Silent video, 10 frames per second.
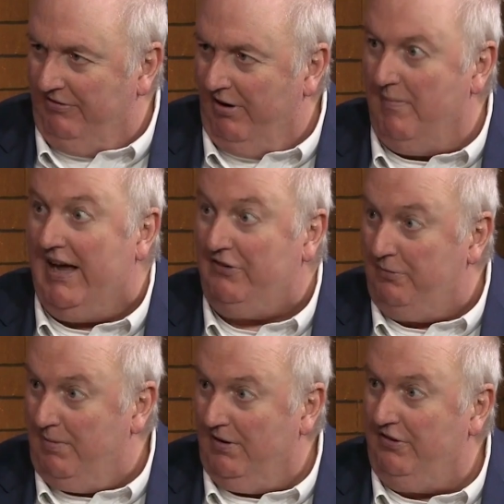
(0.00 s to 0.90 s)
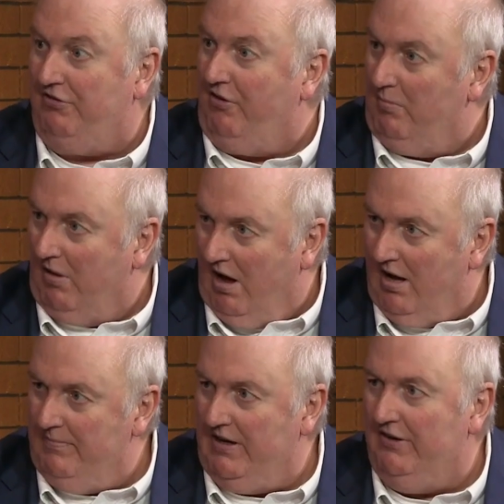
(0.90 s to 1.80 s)
from experts, from
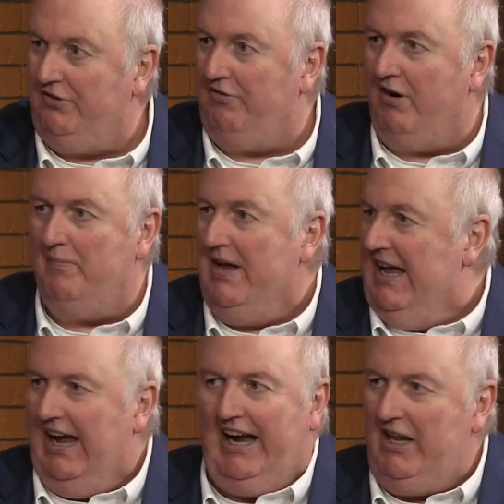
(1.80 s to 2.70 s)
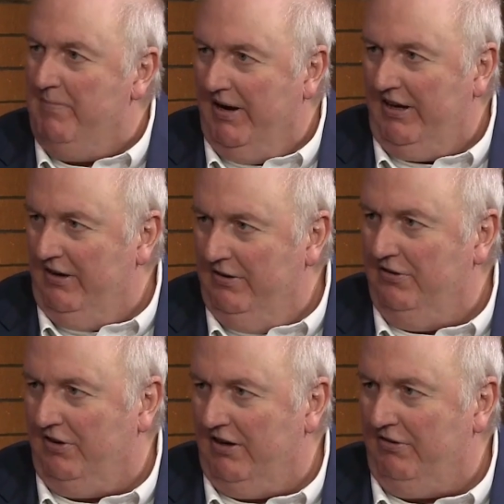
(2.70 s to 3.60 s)
lobbyists, from anybody
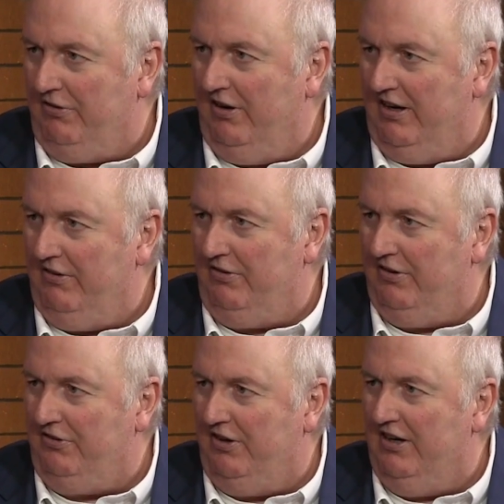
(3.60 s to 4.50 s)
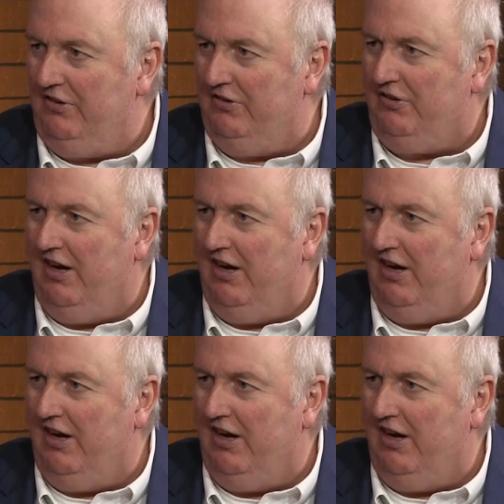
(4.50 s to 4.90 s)
who's interested citizens.